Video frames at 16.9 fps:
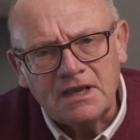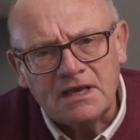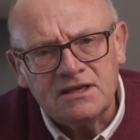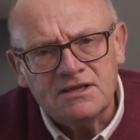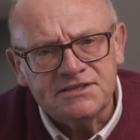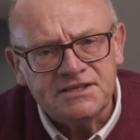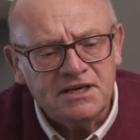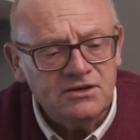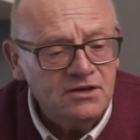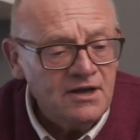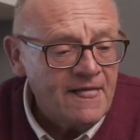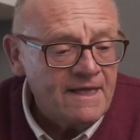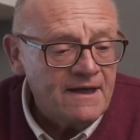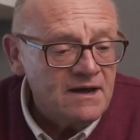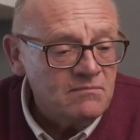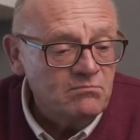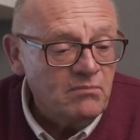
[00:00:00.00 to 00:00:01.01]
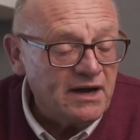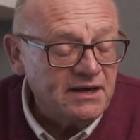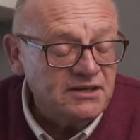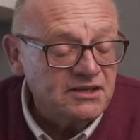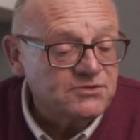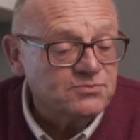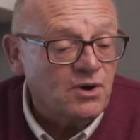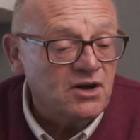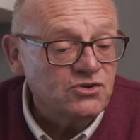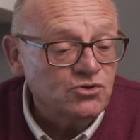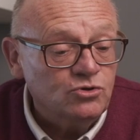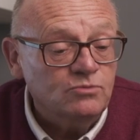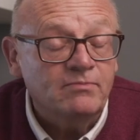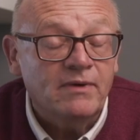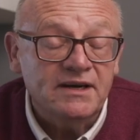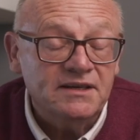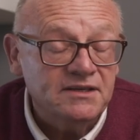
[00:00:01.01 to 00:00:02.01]
So minus one or
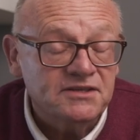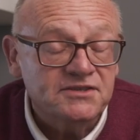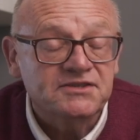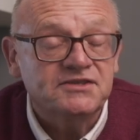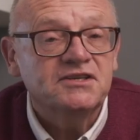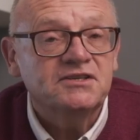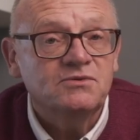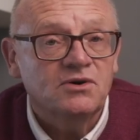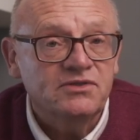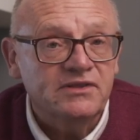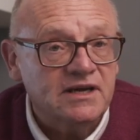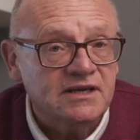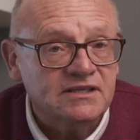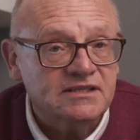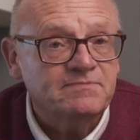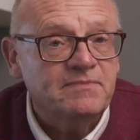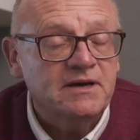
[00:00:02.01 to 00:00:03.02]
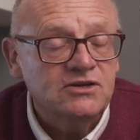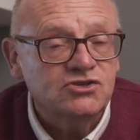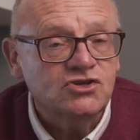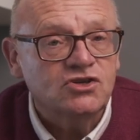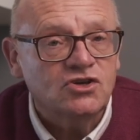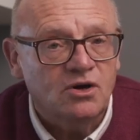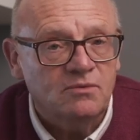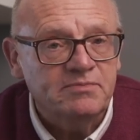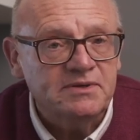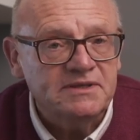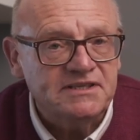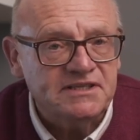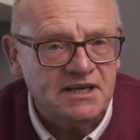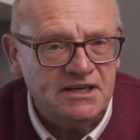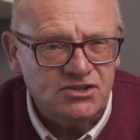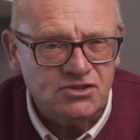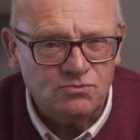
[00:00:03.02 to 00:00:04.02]
minus two on the exposure
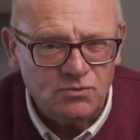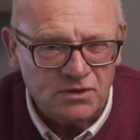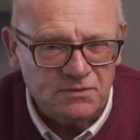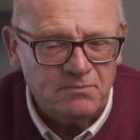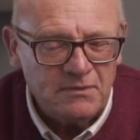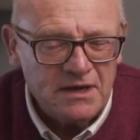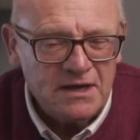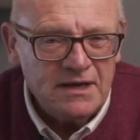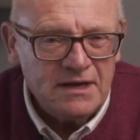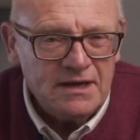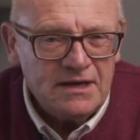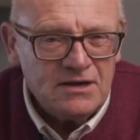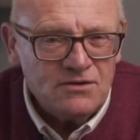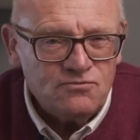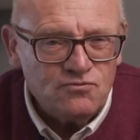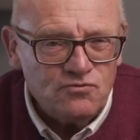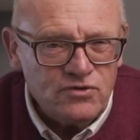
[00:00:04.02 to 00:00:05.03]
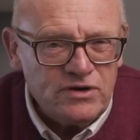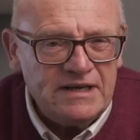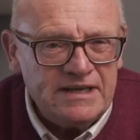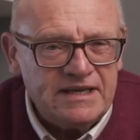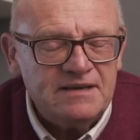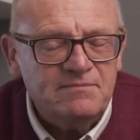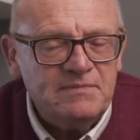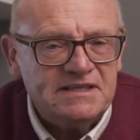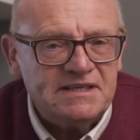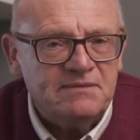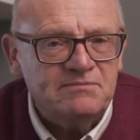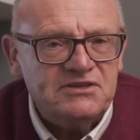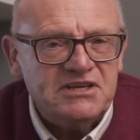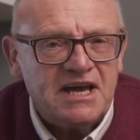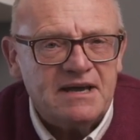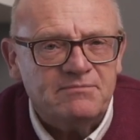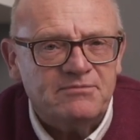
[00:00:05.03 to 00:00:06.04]
compensation will really give me some
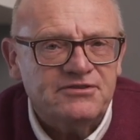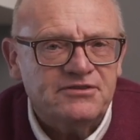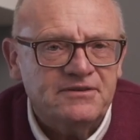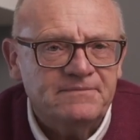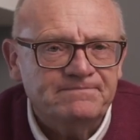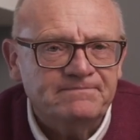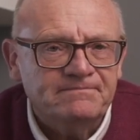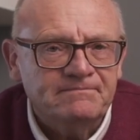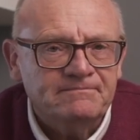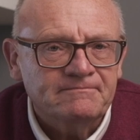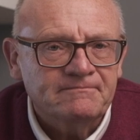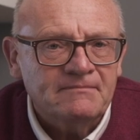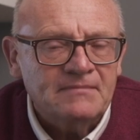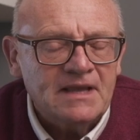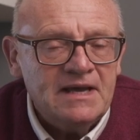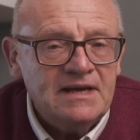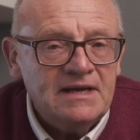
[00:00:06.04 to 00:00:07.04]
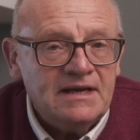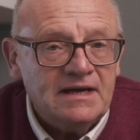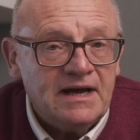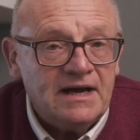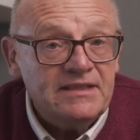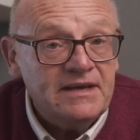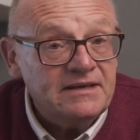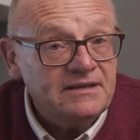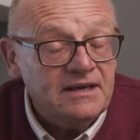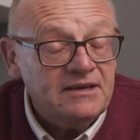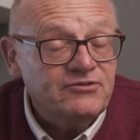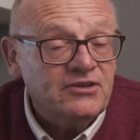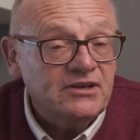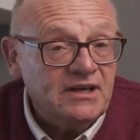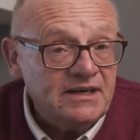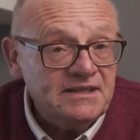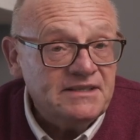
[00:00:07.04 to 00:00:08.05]
depth. And then if the
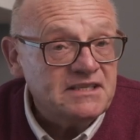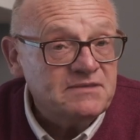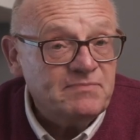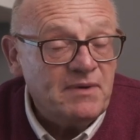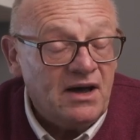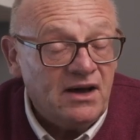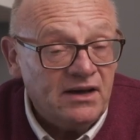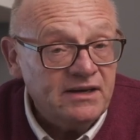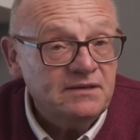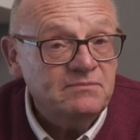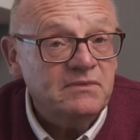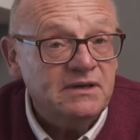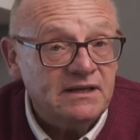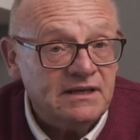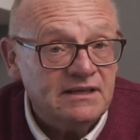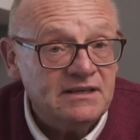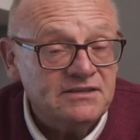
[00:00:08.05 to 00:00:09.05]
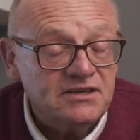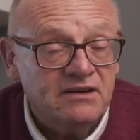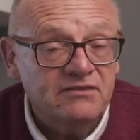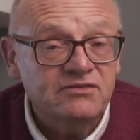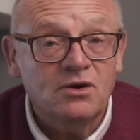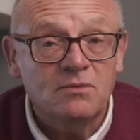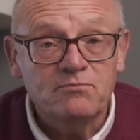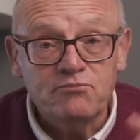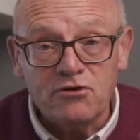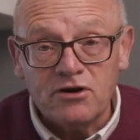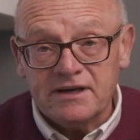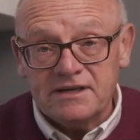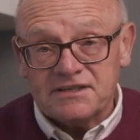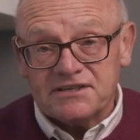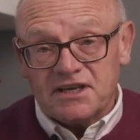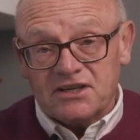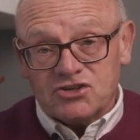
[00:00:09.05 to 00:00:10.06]
light is behind me, so I've got
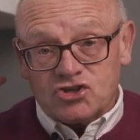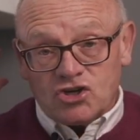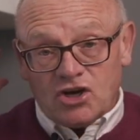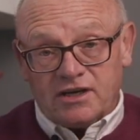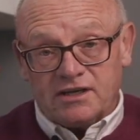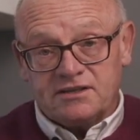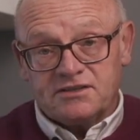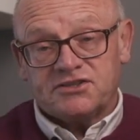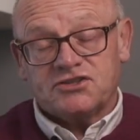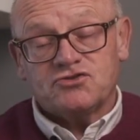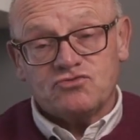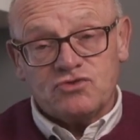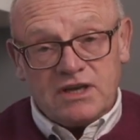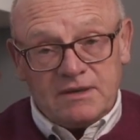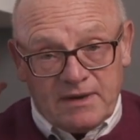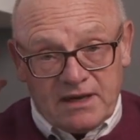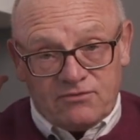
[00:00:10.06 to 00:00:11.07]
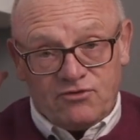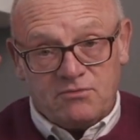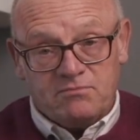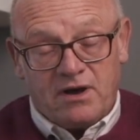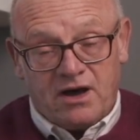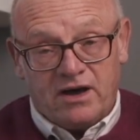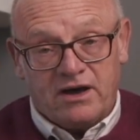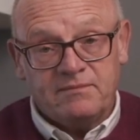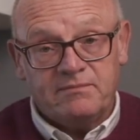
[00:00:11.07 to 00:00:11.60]
bright sunshine streaming from behind